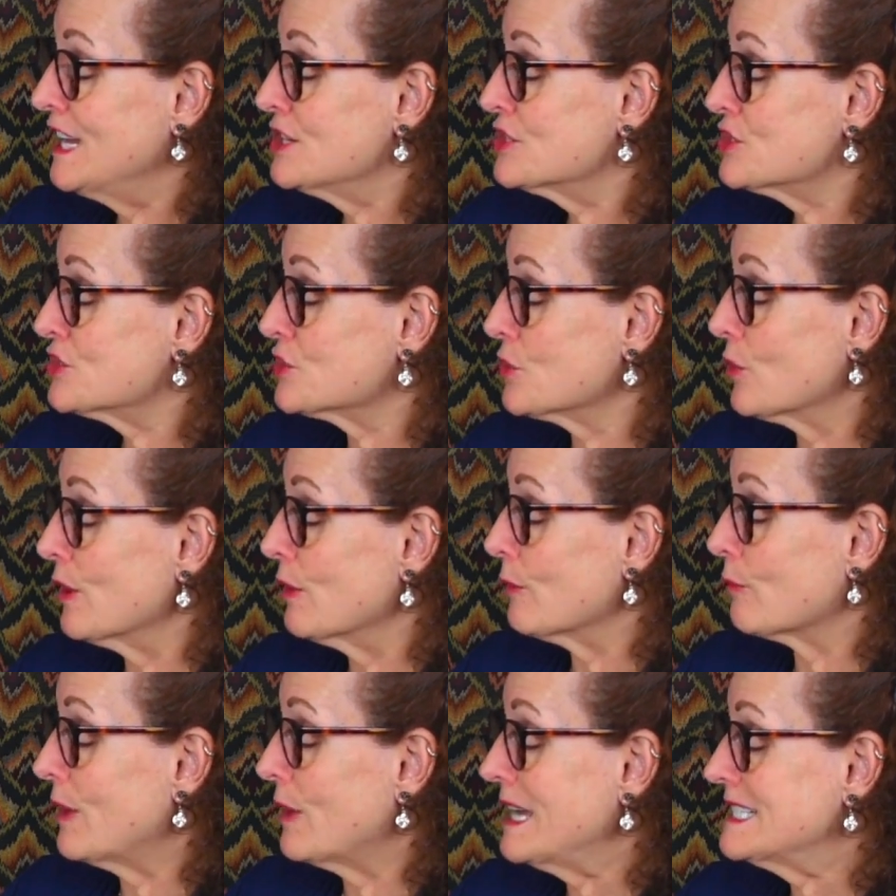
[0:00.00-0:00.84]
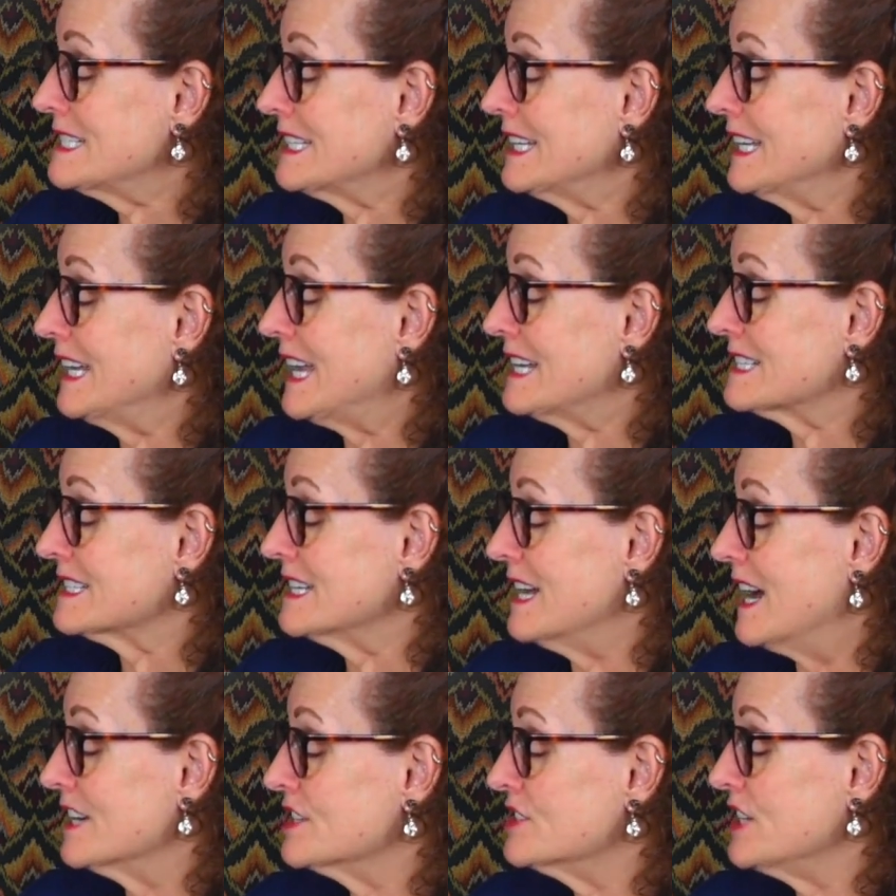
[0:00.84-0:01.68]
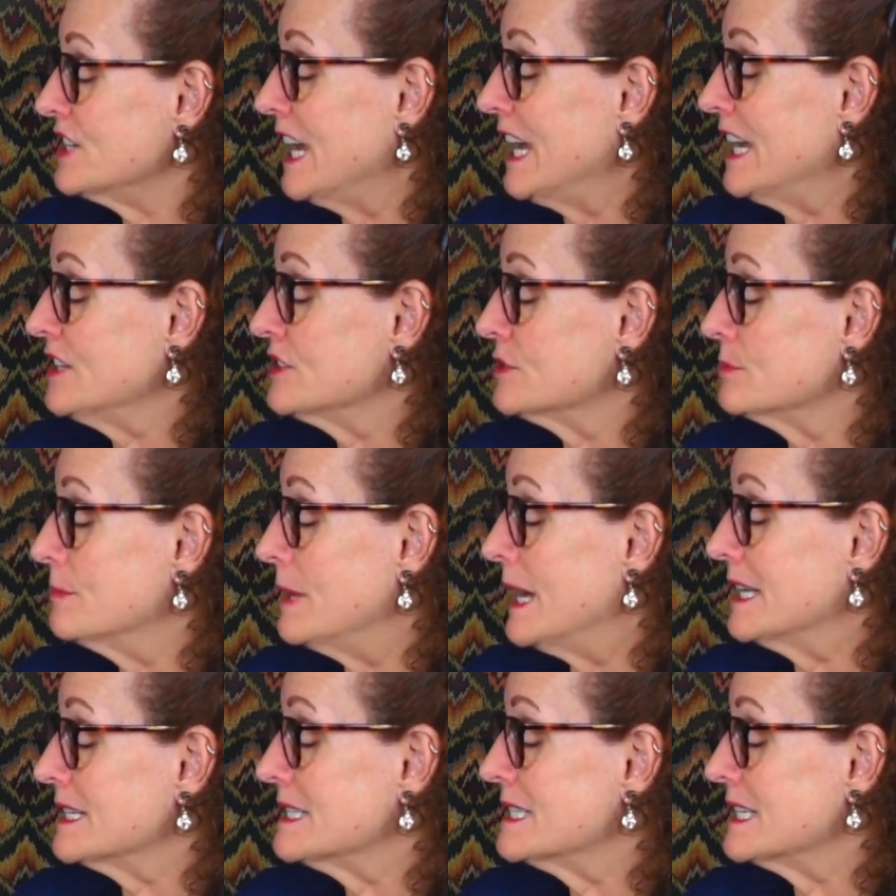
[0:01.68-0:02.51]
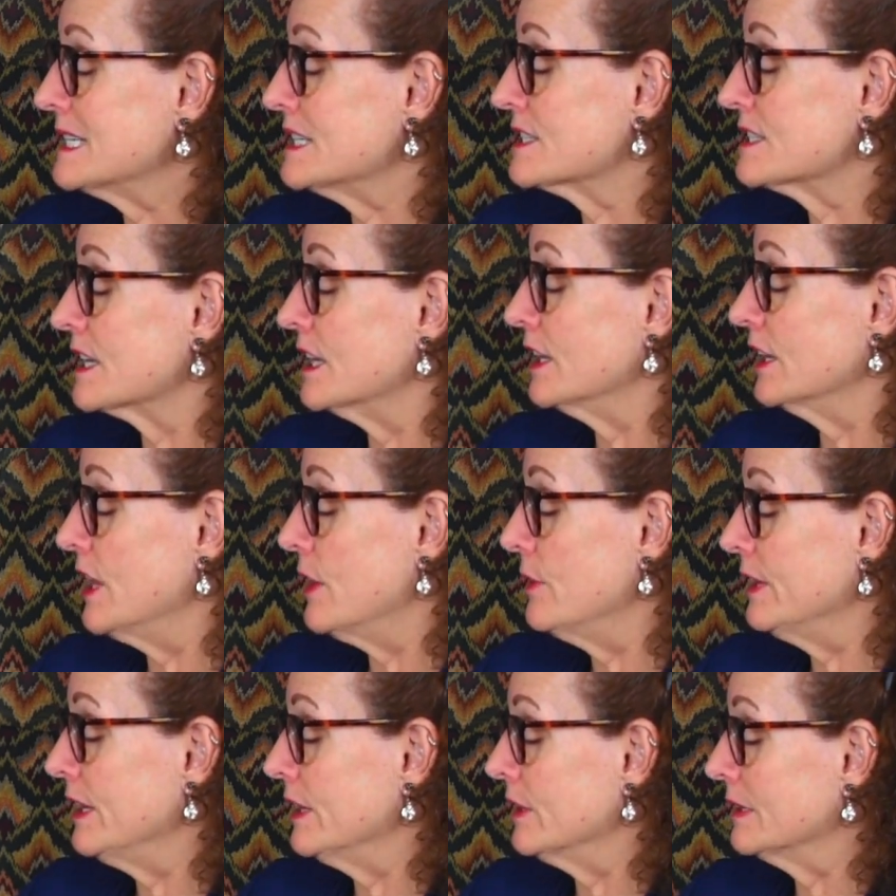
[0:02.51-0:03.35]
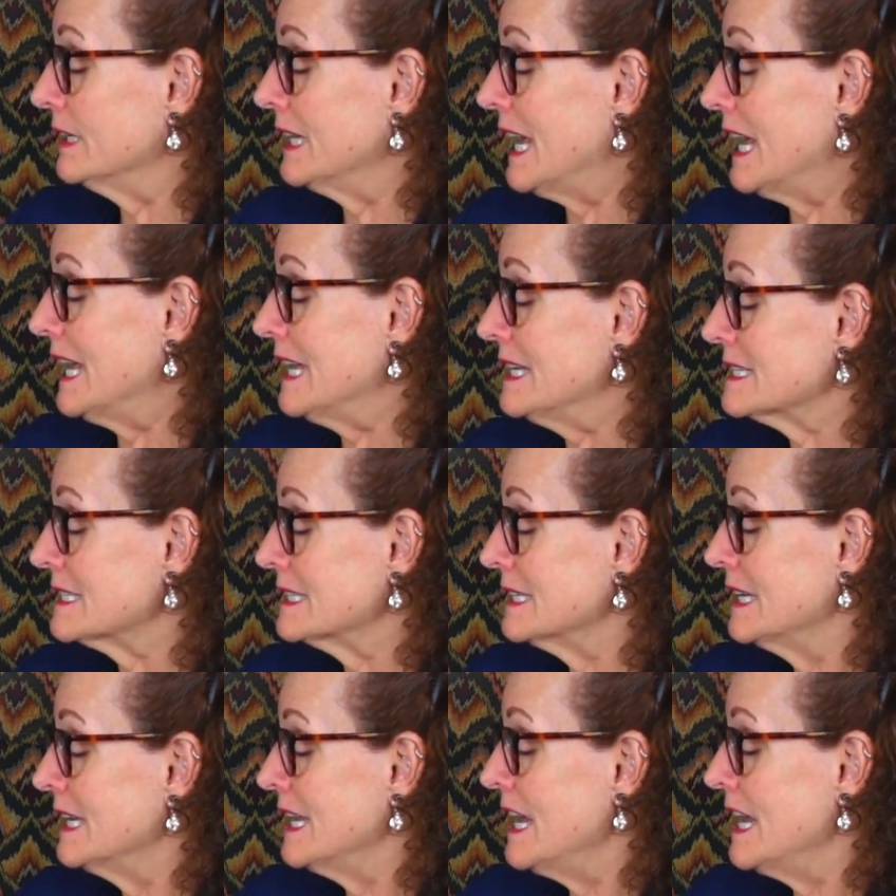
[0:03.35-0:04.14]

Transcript: Short racing has not changed much since colonial days.